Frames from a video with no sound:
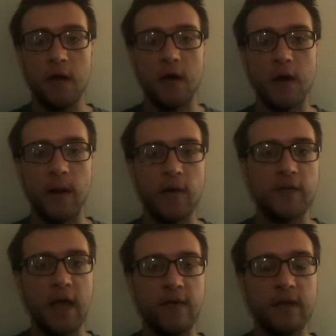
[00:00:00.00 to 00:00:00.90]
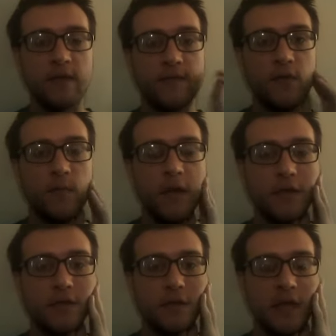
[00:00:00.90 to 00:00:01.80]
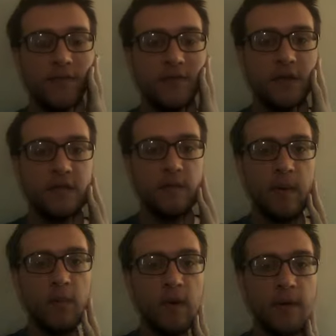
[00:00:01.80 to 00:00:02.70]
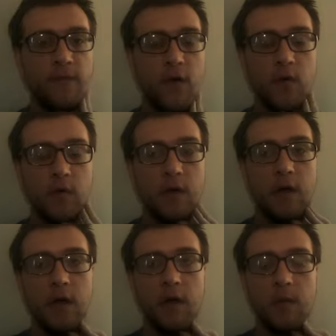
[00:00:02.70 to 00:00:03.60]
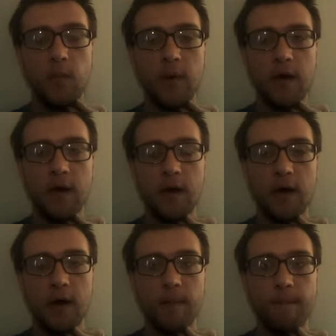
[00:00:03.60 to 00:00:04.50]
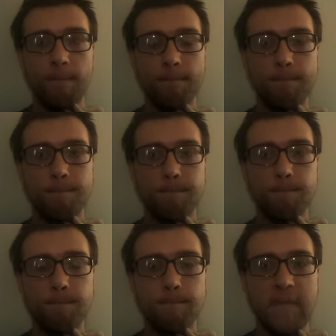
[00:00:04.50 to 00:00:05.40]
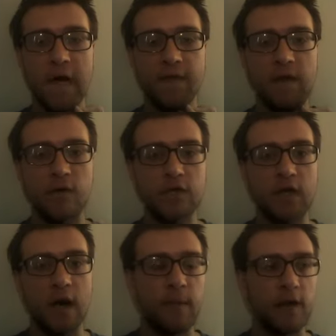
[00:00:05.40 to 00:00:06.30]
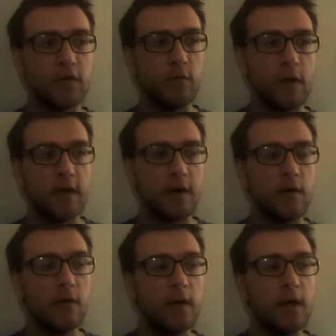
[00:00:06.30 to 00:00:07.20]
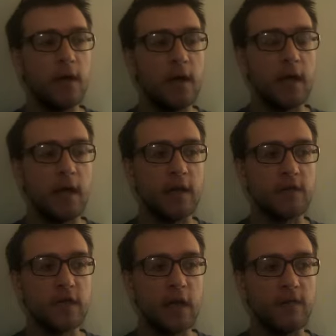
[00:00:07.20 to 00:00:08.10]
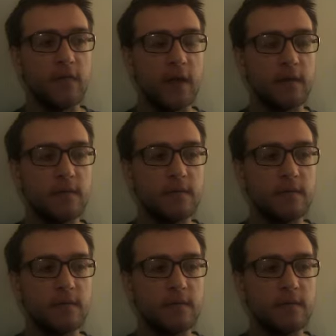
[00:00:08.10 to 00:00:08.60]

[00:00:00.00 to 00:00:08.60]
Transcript: I only have like a few minutes left because of the memory on my phone. But I think I'll stop actually right now and just kind of like